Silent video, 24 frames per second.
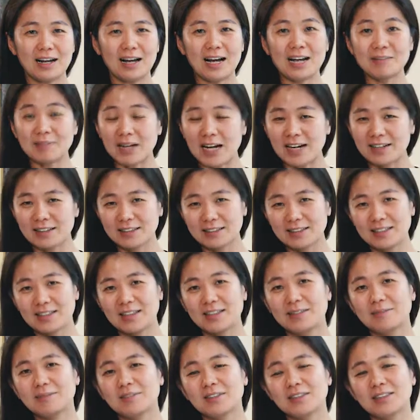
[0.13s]
I'm Anna
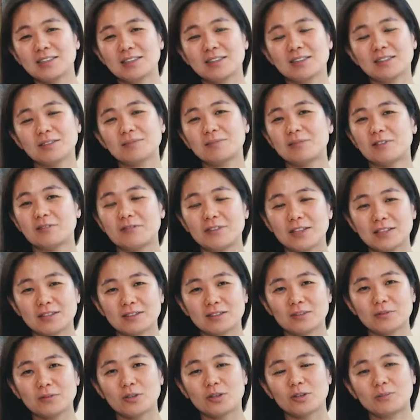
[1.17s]
Kim, Assistant Professor
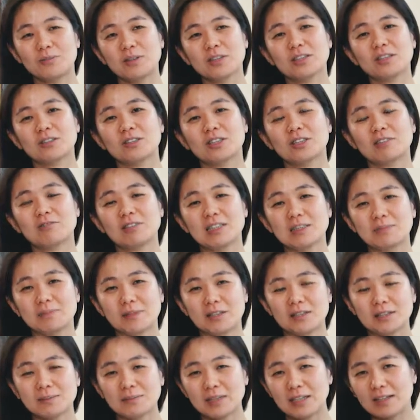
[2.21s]
of Corporate Social
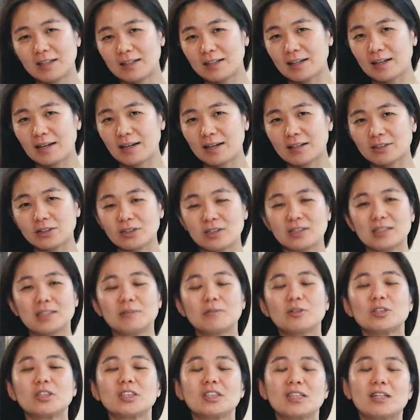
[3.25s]
Responsibility at HEC
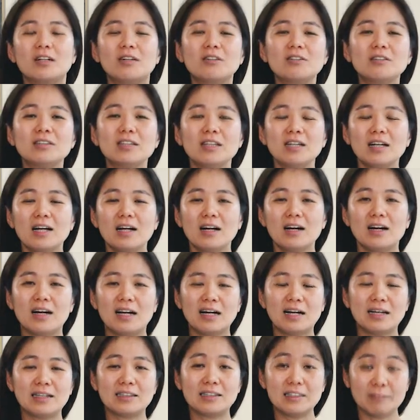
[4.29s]
Montreal.
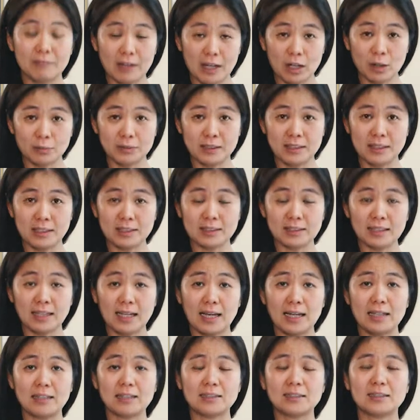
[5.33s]
I developed this
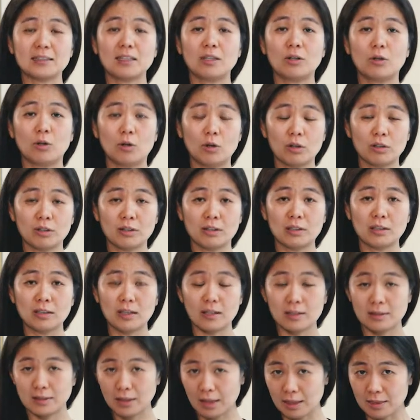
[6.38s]
case on
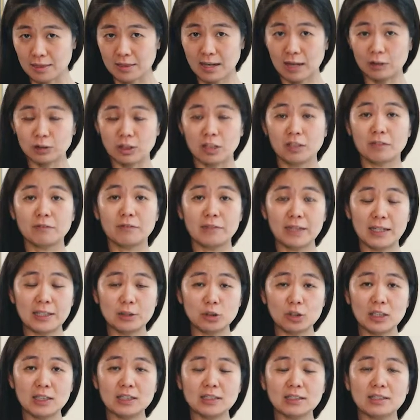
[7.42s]
10,000
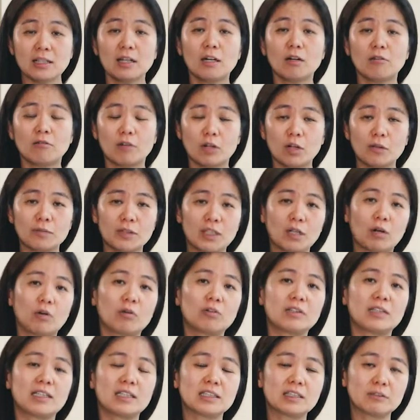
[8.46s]
Villages, one of the
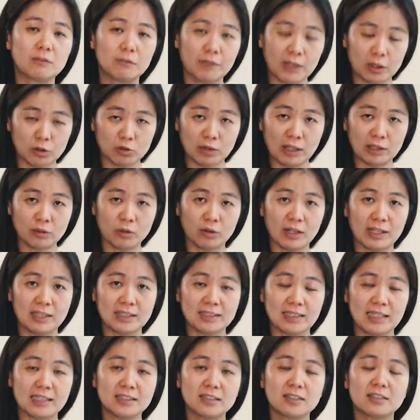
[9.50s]
oldest fair trade
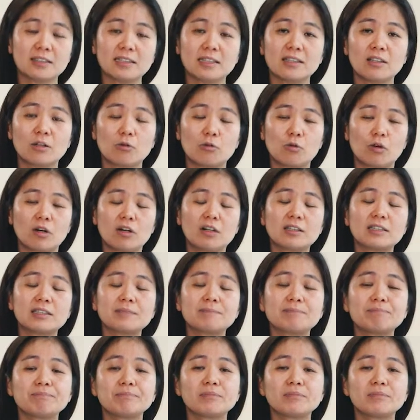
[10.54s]
organizations in the world,